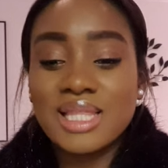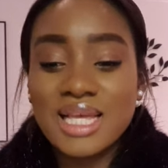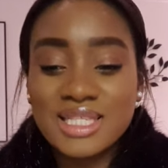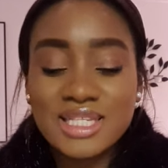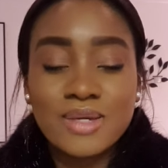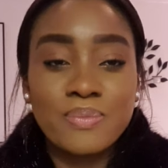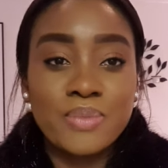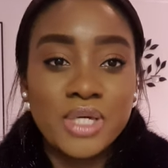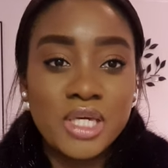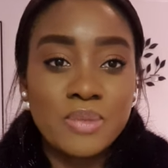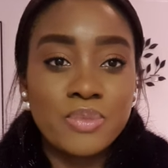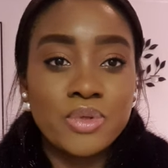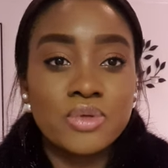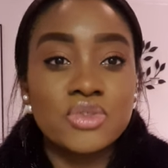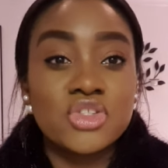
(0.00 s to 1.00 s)
letting
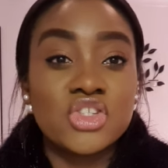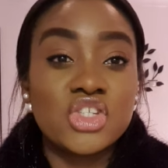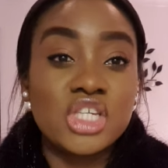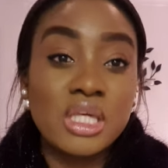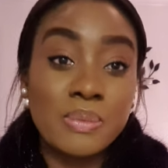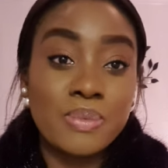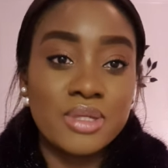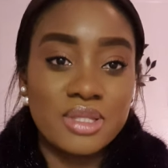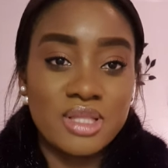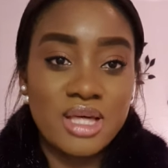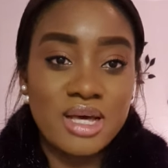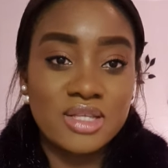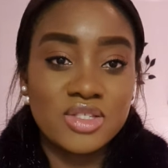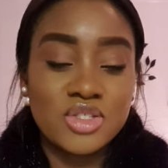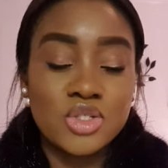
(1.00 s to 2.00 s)
people cheapen
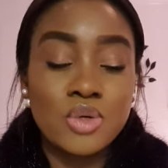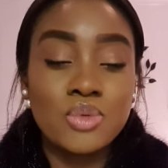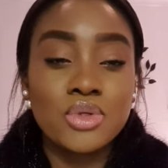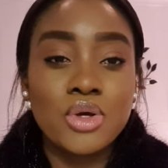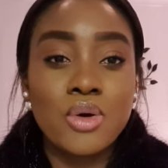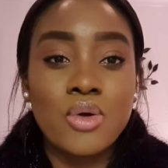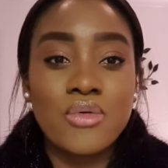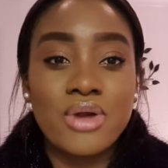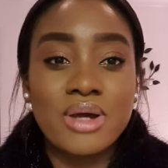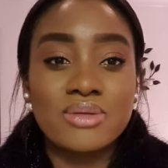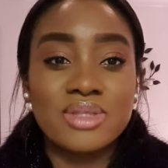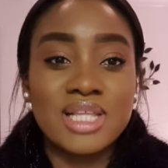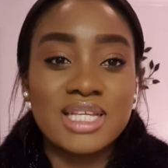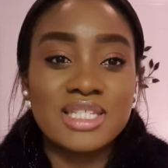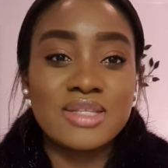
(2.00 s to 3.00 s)
that. Don't go
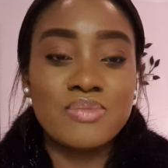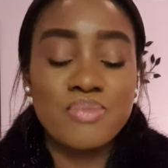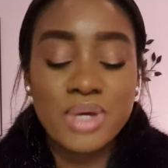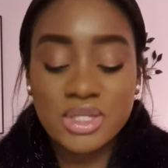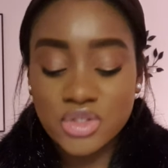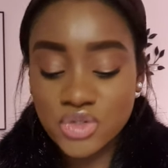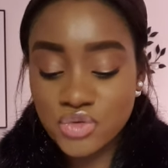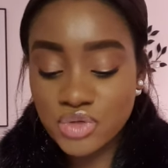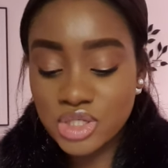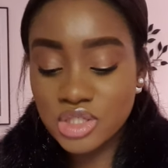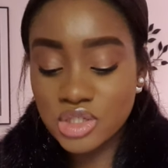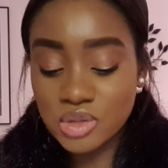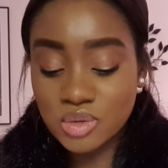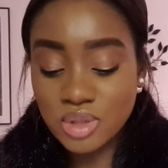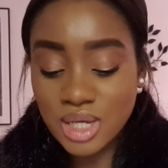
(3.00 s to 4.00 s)
around letting men treat
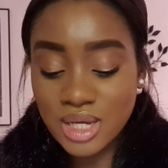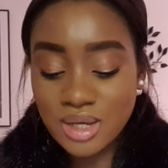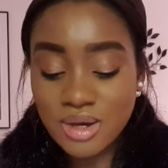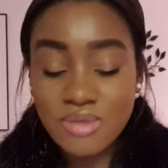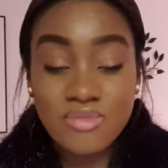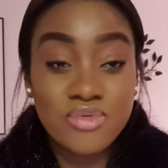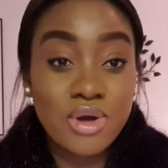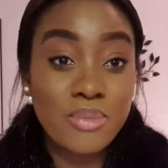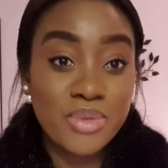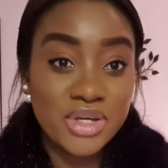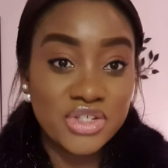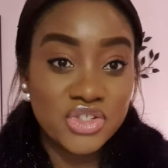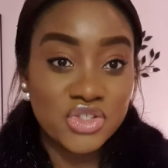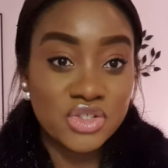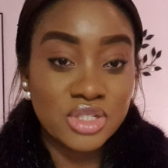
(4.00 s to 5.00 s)
you like
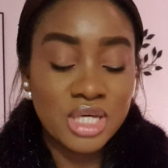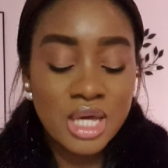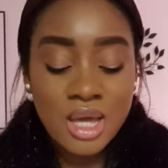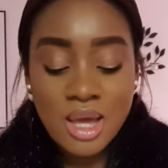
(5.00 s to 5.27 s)
rubbish.